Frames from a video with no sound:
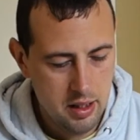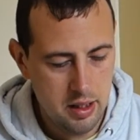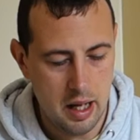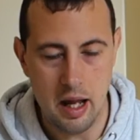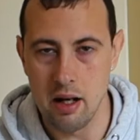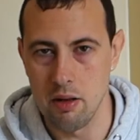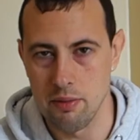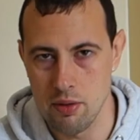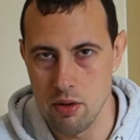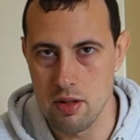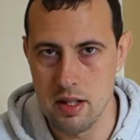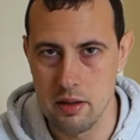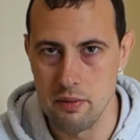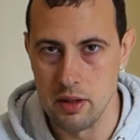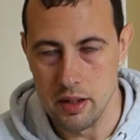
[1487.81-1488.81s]
And of course
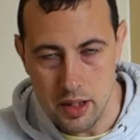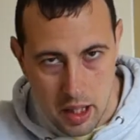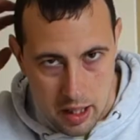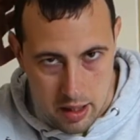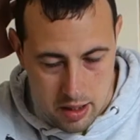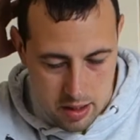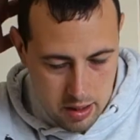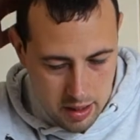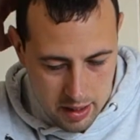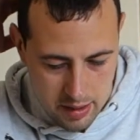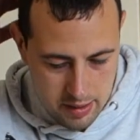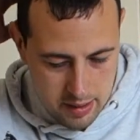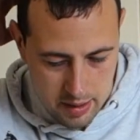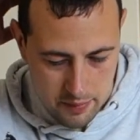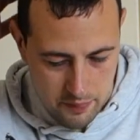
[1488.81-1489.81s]
it will change
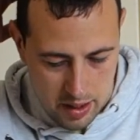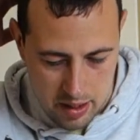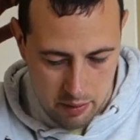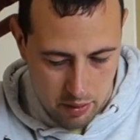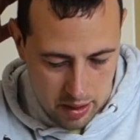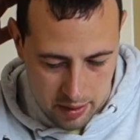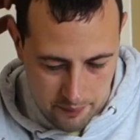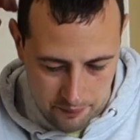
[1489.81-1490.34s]
taste. Anyway.